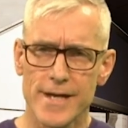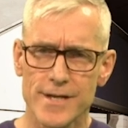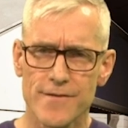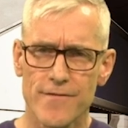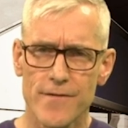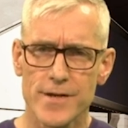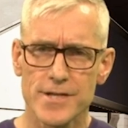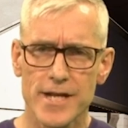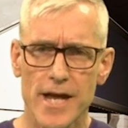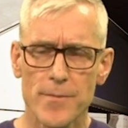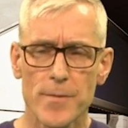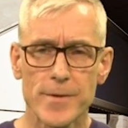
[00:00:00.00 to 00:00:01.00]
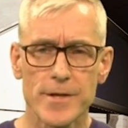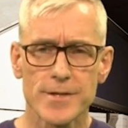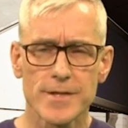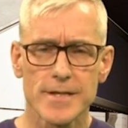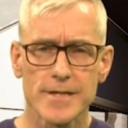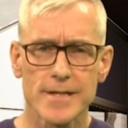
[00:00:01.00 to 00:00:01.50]
interface
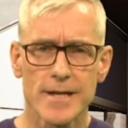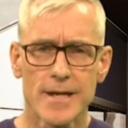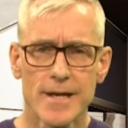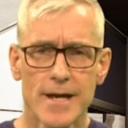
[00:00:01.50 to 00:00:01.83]
capabilities.